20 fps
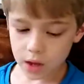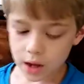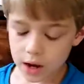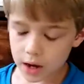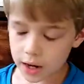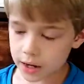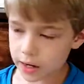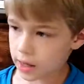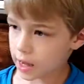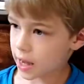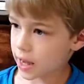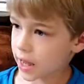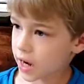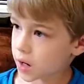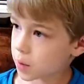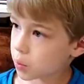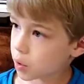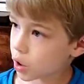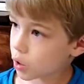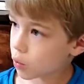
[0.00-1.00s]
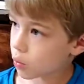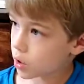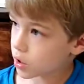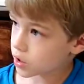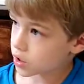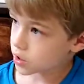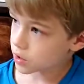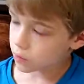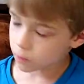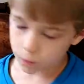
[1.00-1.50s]
an
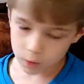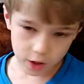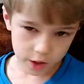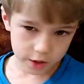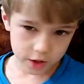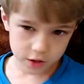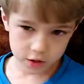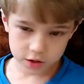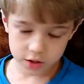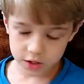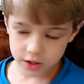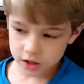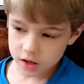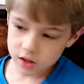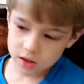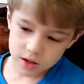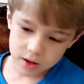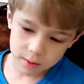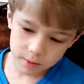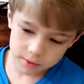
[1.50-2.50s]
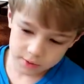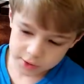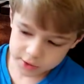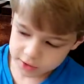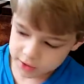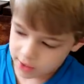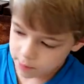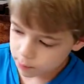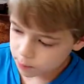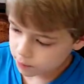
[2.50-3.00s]
animal wanted to get them
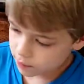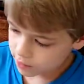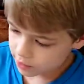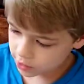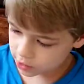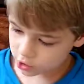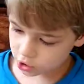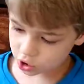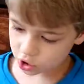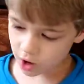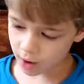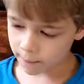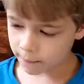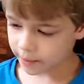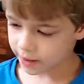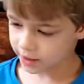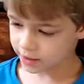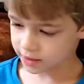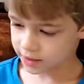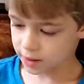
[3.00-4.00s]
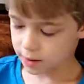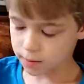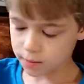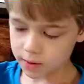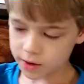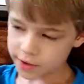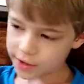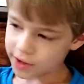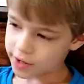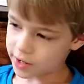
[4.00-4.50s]
step in a trap, and
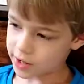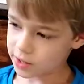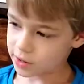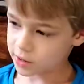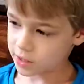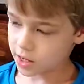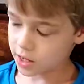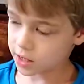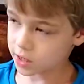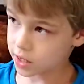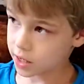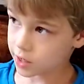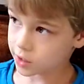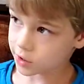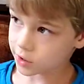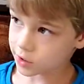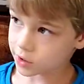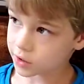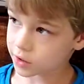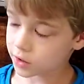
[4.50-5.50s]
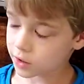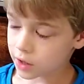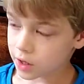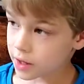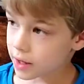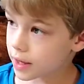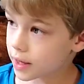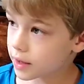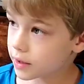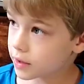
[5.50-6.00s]
then they could
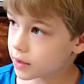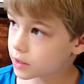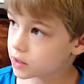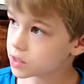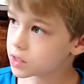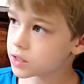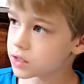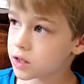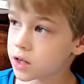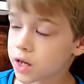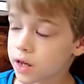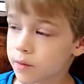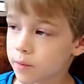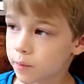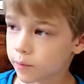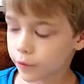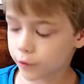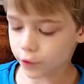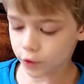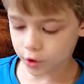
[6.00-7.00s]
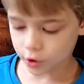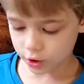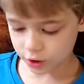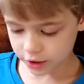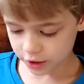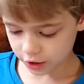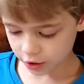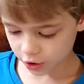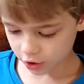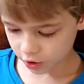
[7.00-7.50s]
eat him for
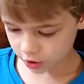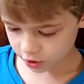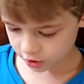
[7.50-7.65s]
dinner or